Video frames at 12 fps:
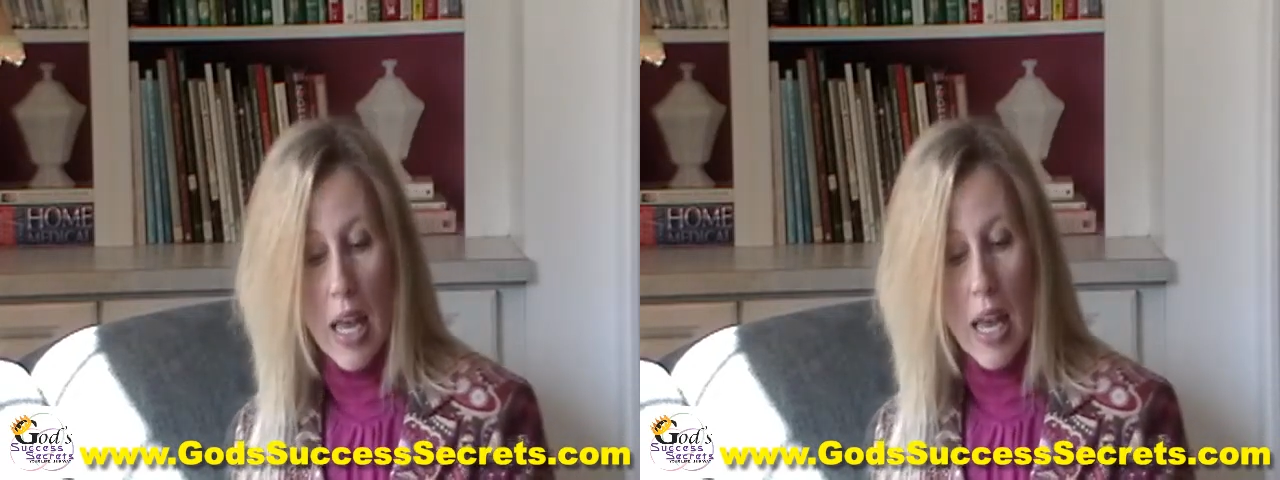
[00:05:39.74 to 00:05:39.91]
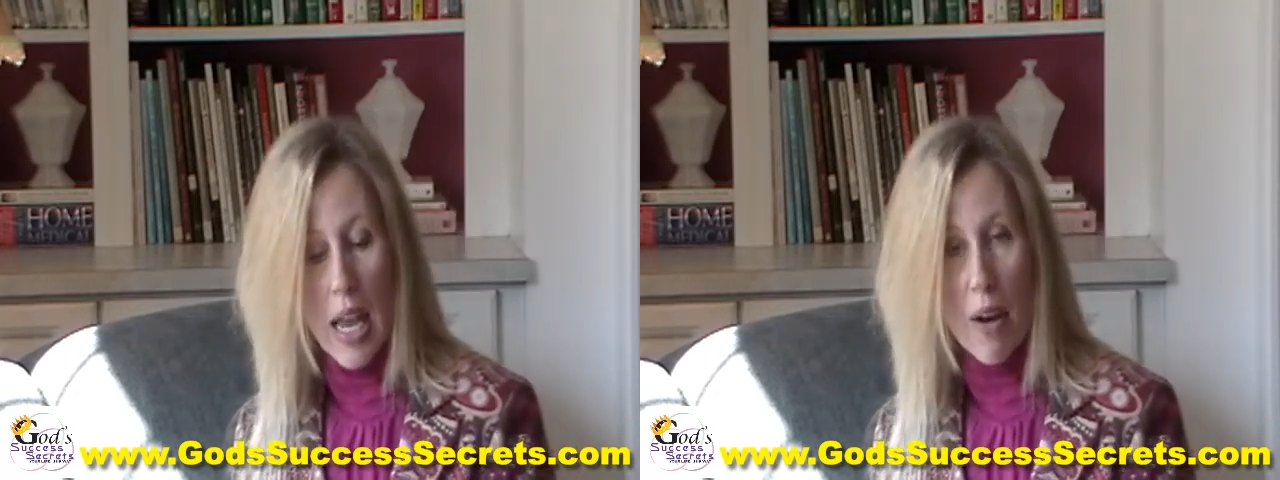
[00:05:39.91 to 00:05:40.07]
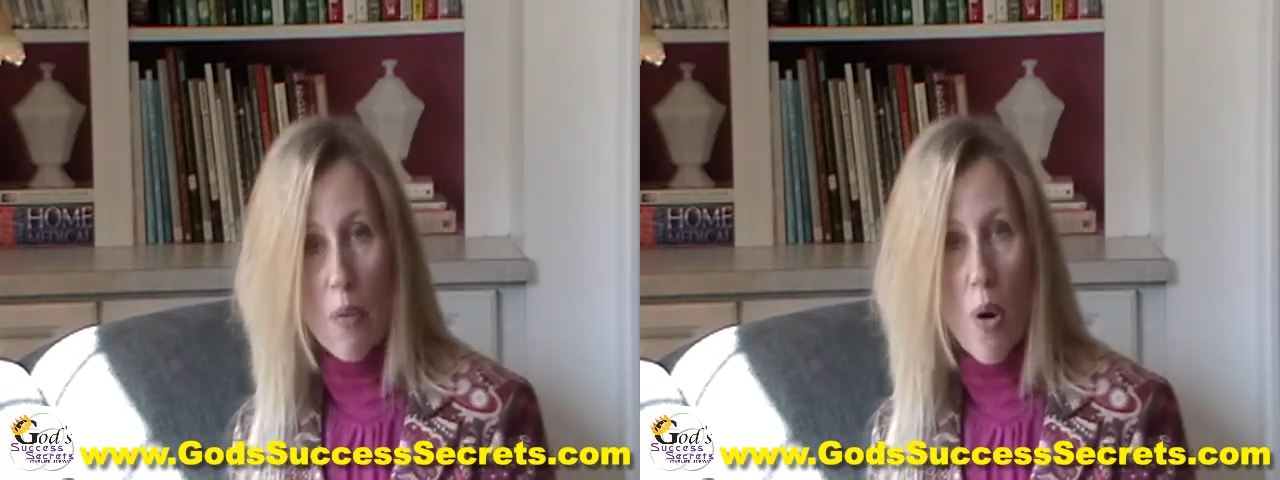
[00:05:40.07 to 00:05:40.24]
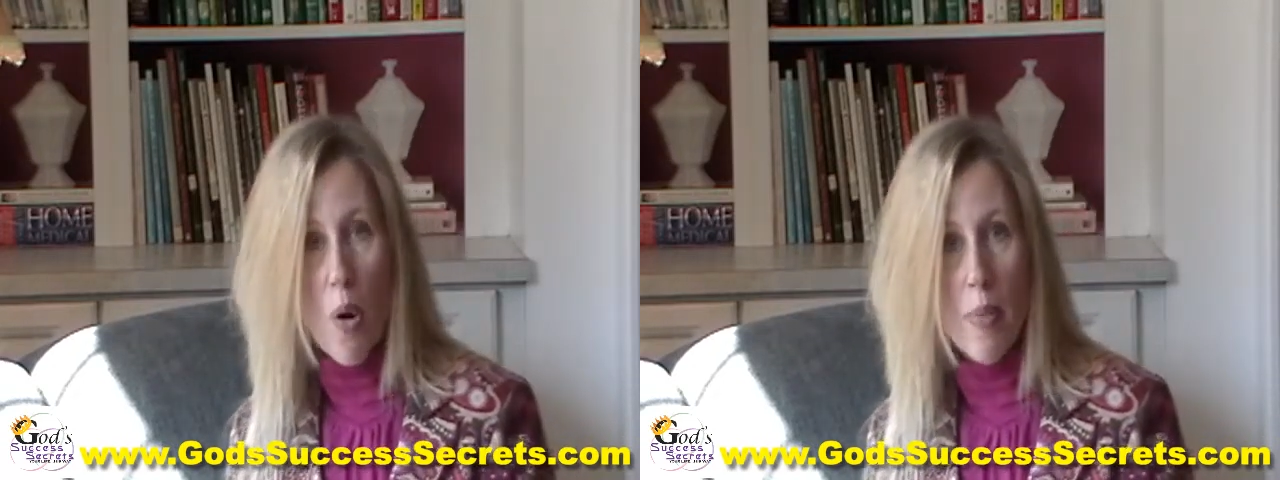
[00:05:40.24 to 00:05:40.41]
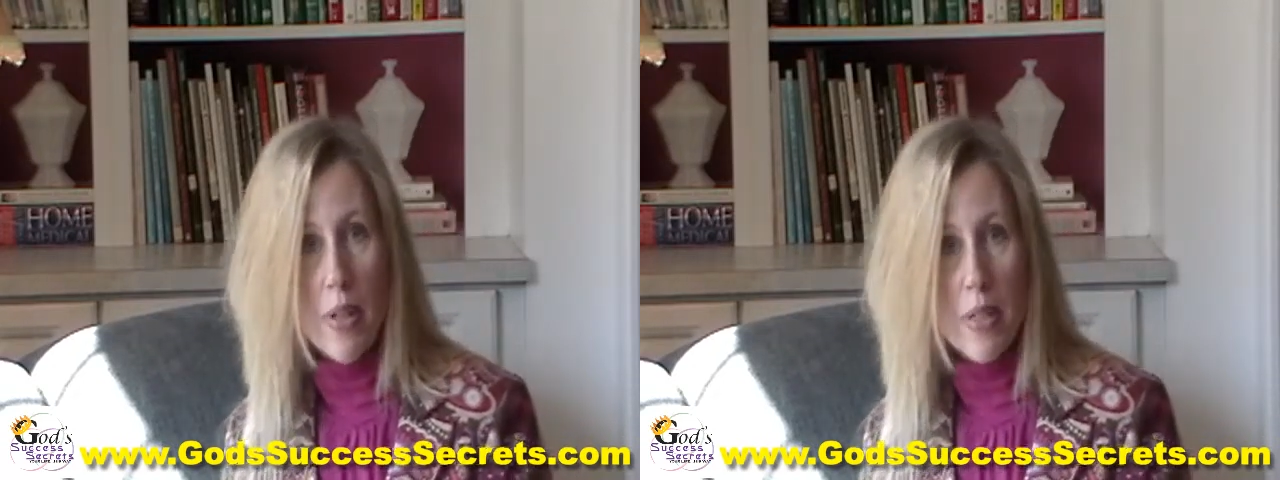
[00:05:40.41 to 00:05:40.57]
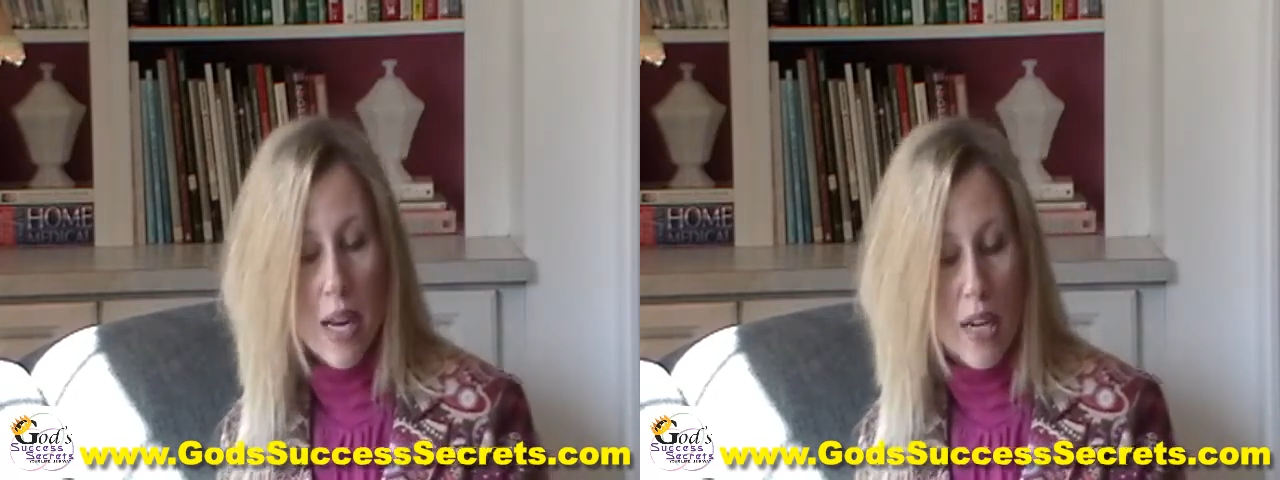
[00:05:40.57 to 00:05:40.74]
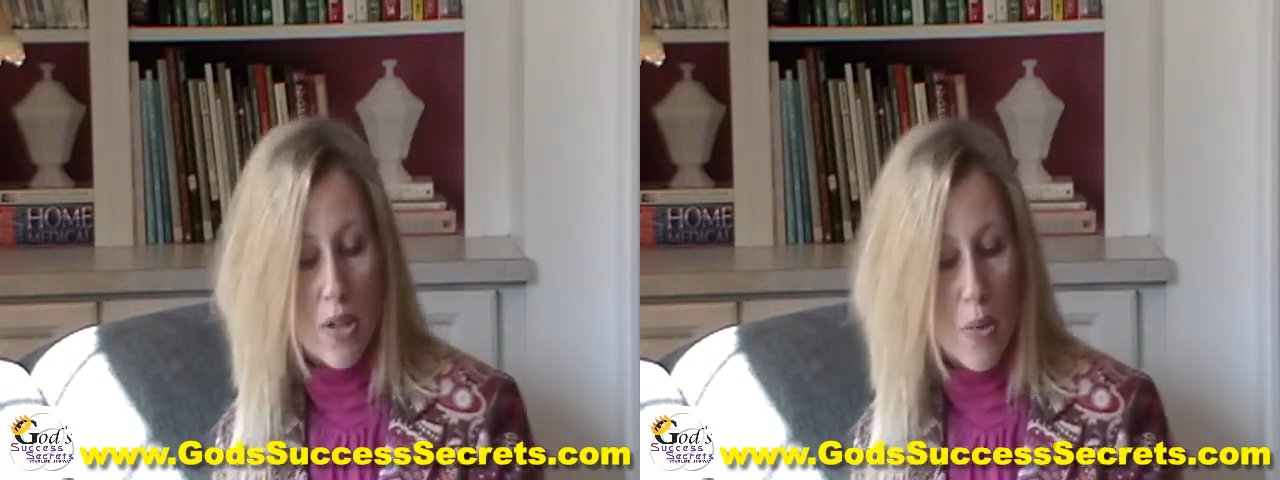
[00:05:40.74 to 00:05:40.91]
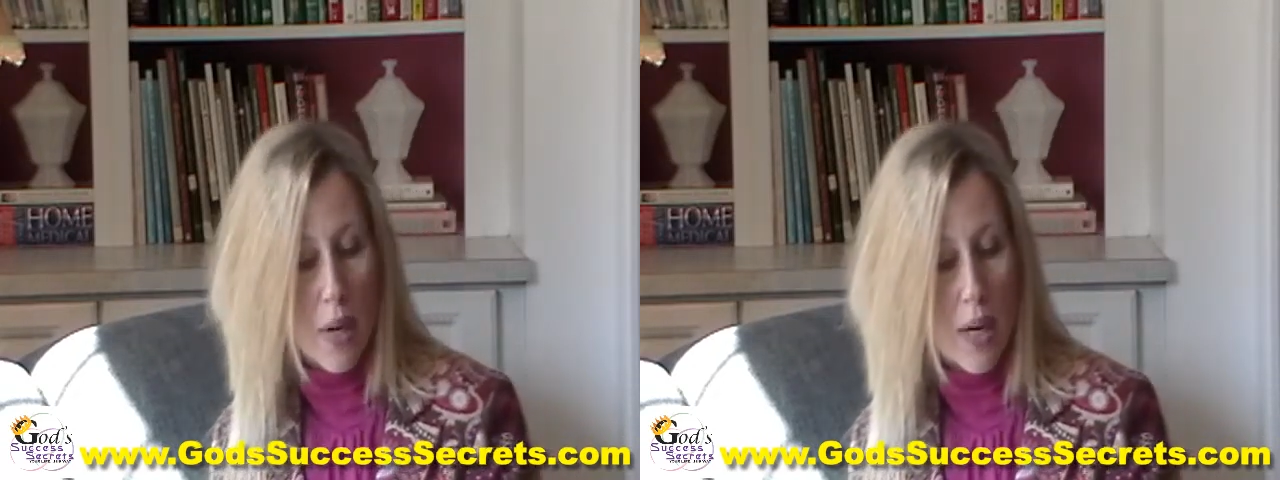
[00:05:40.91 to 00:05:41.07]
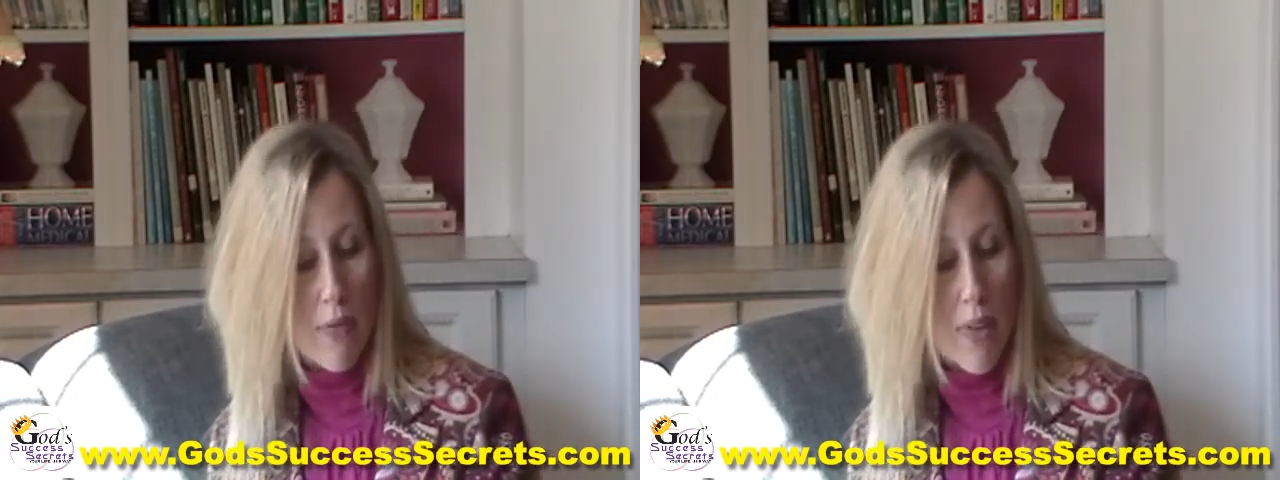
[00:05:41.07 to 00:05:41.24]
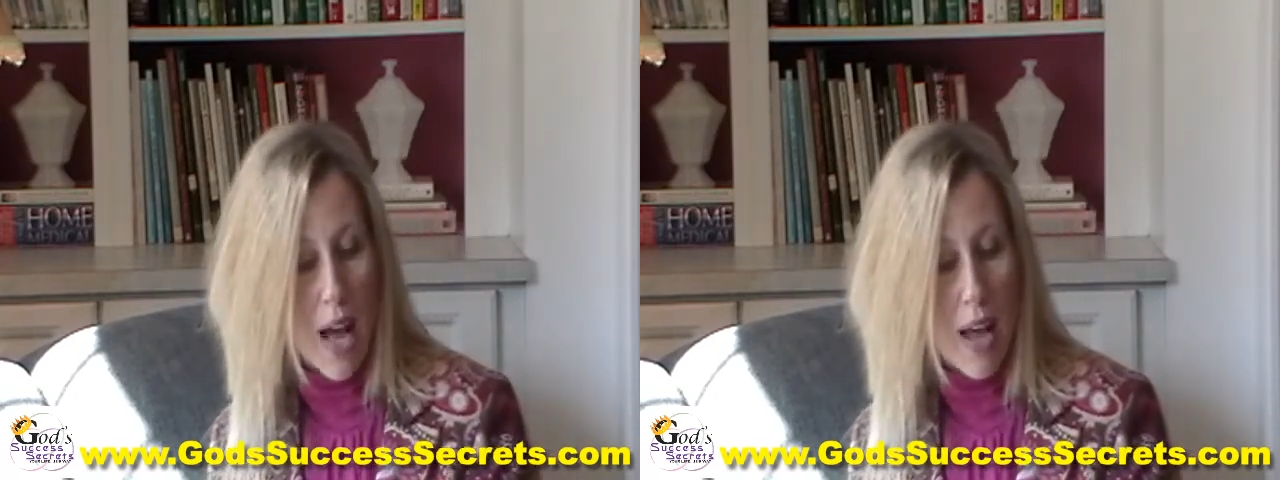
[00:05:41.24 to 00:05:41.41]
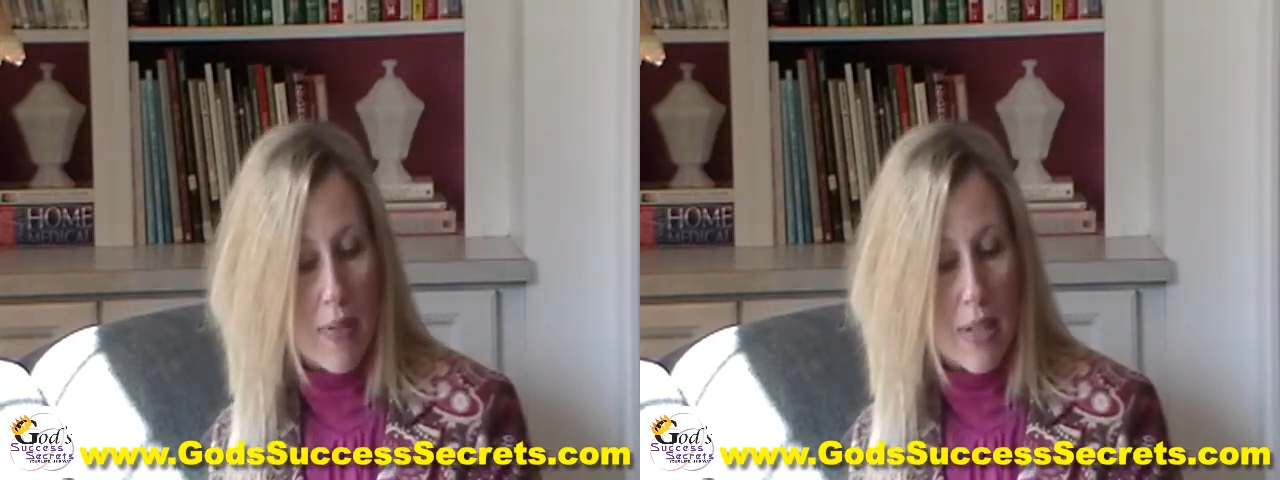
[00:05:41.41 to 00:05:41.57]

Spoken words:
In Romans 8:25